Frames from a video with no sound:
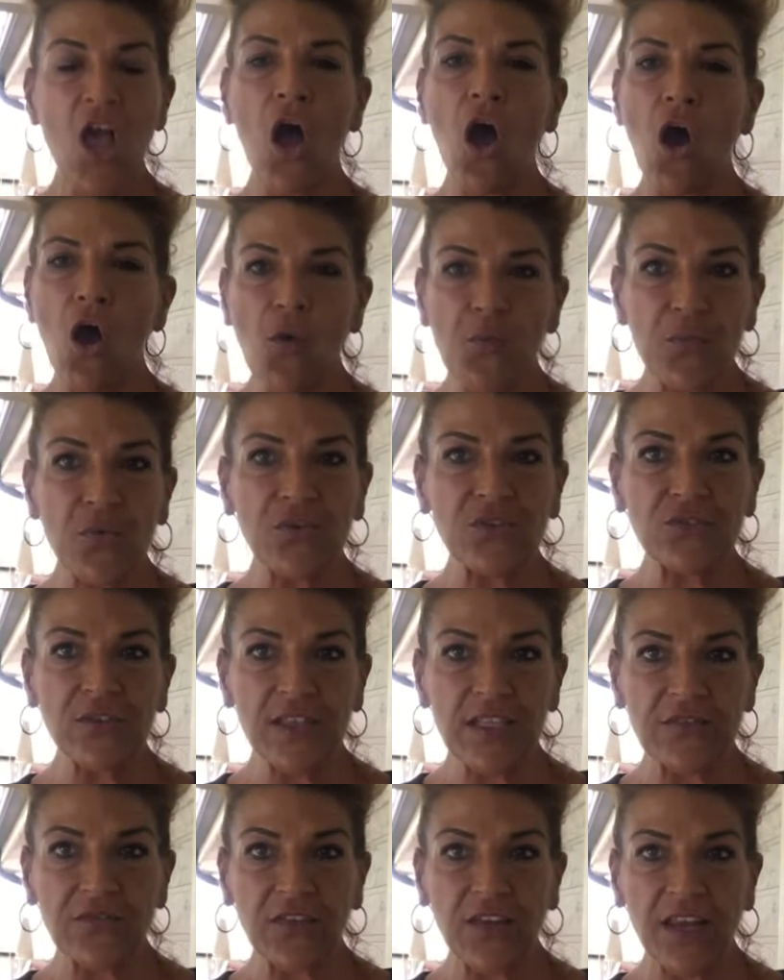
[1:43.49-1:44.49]
I hope you enjoy
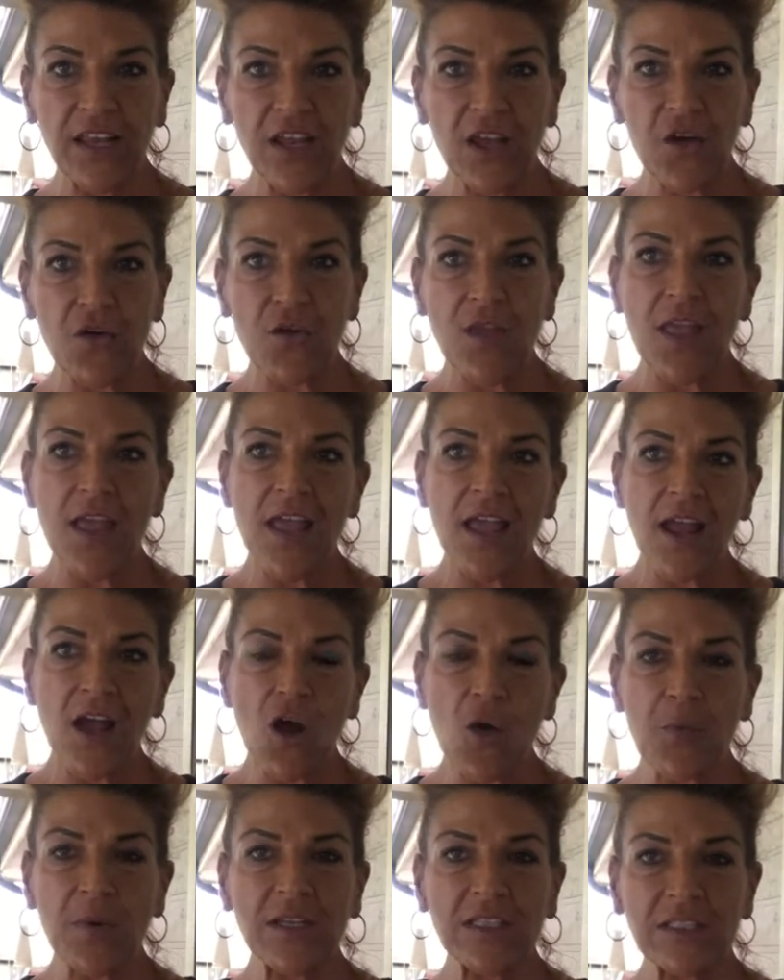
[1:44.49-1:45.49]
this video.
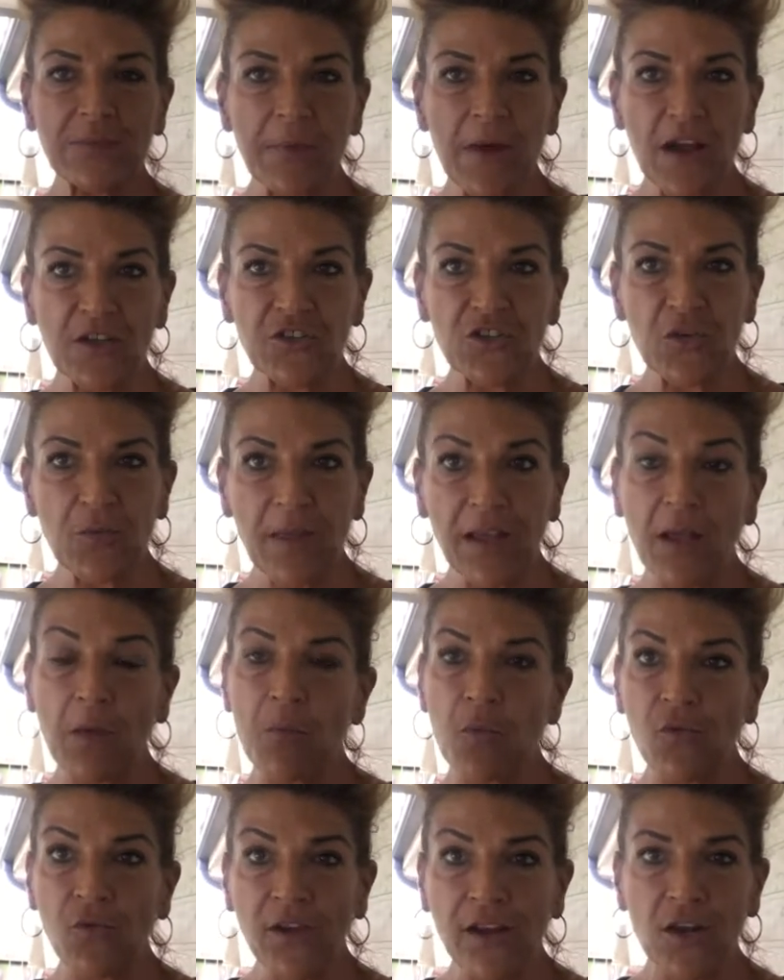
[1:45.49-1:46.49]
Hope it inspires you to make a
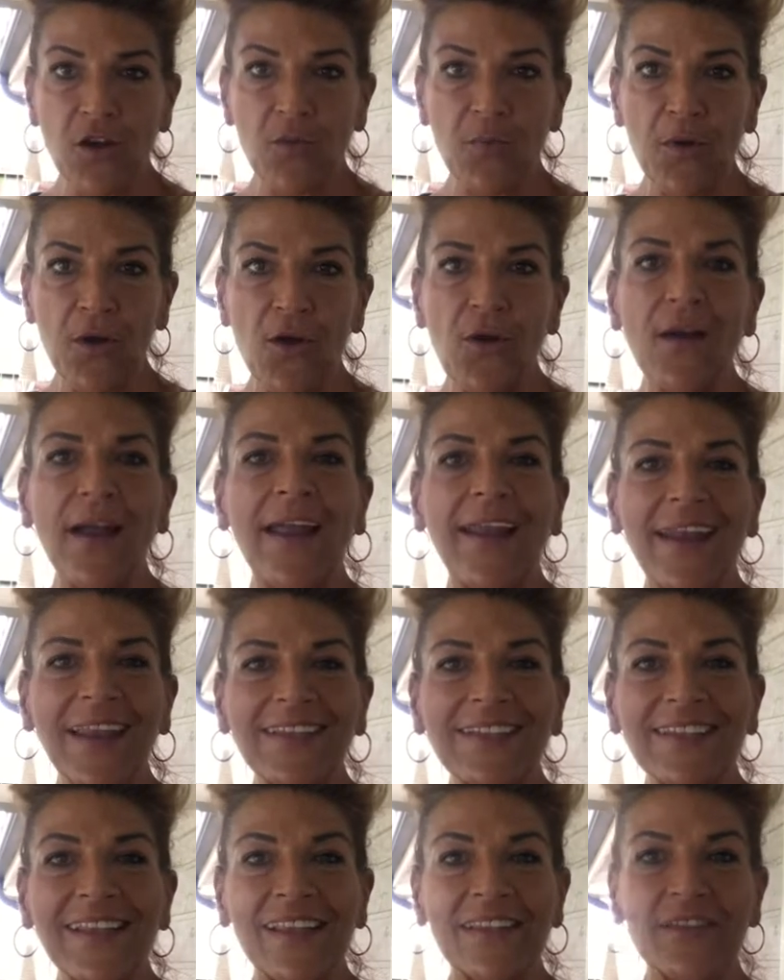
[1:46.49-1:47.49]
burrito bowl, and
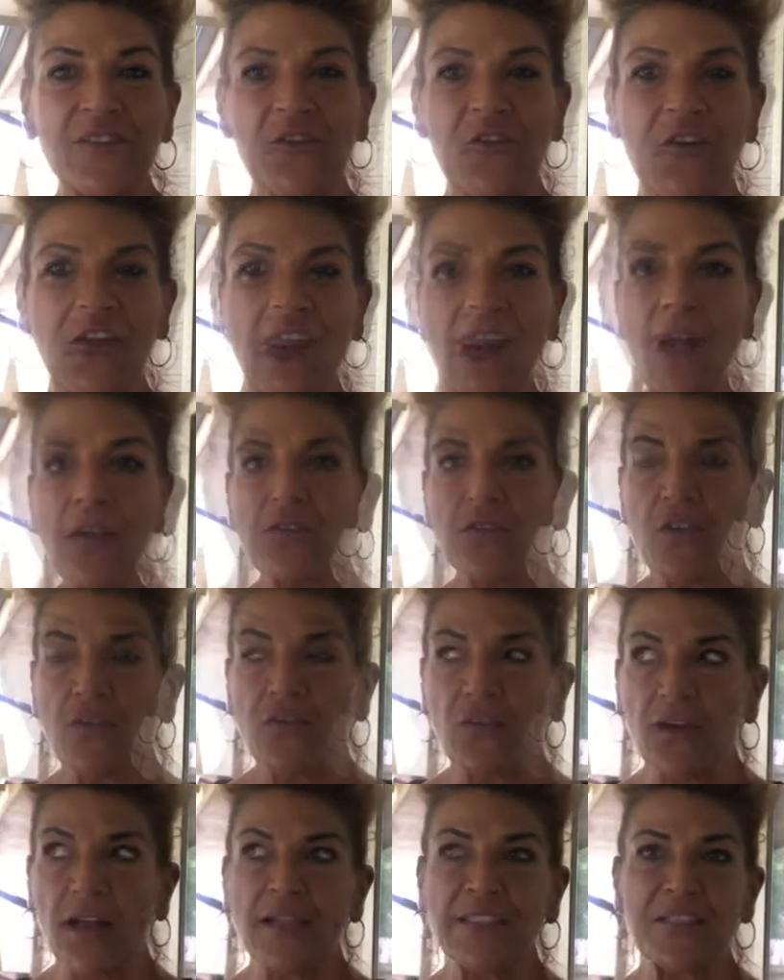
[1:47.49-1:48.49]
let's get started. Also, I
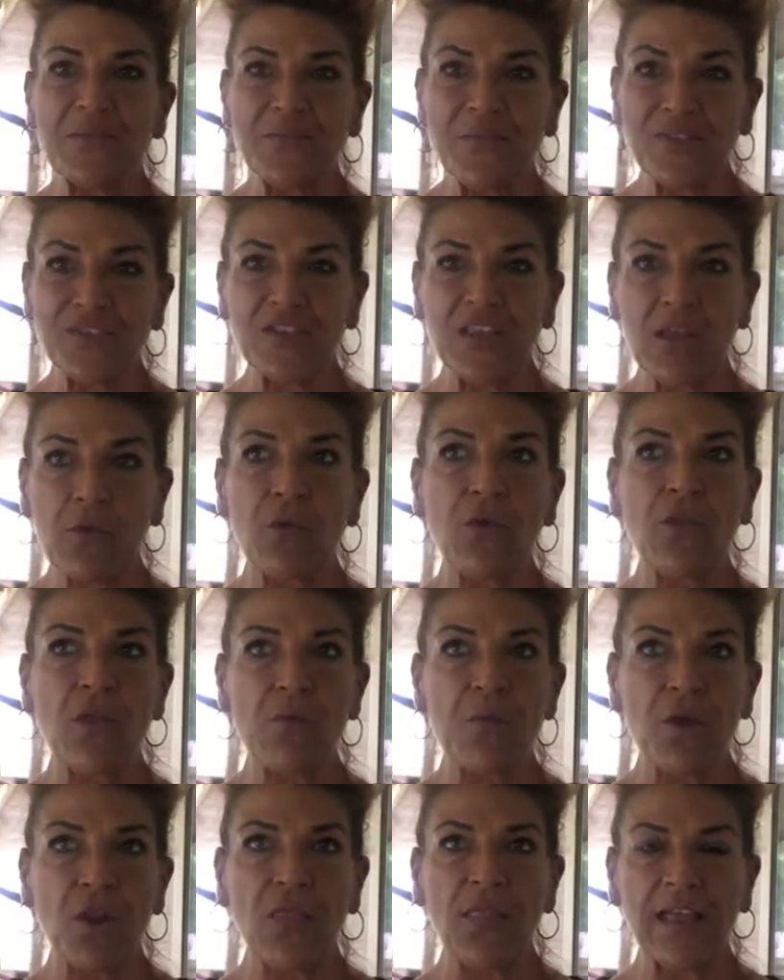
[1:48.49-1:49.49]
forgot to mention that we're in the
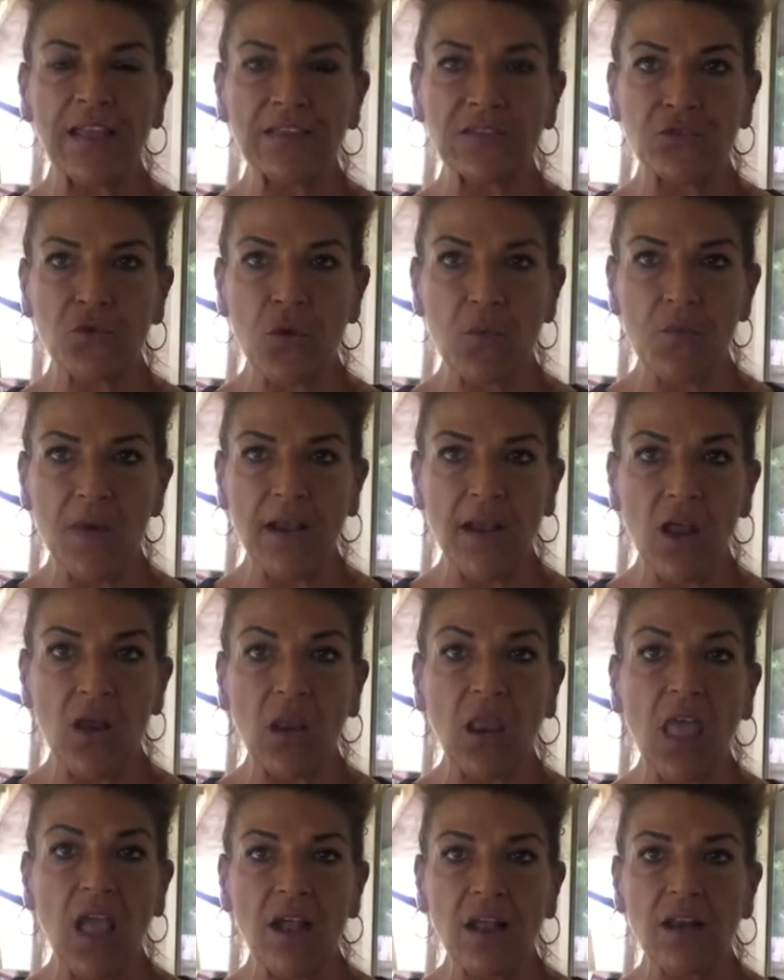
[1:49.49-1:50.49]
middle of that storm right now.
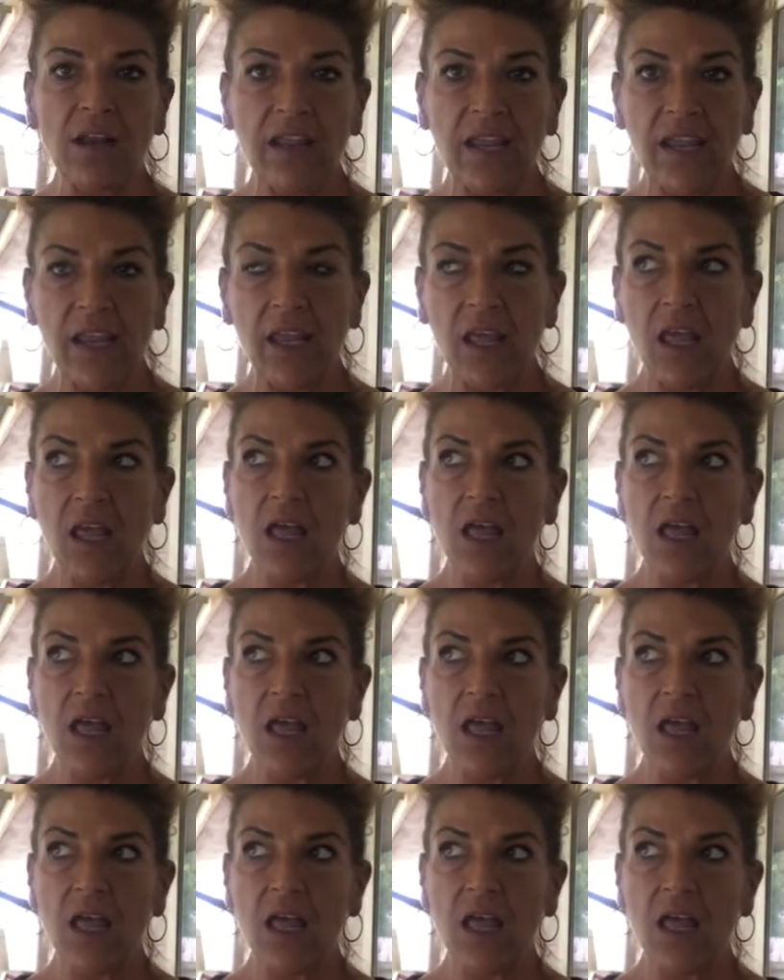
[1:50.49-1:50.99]
Luckily,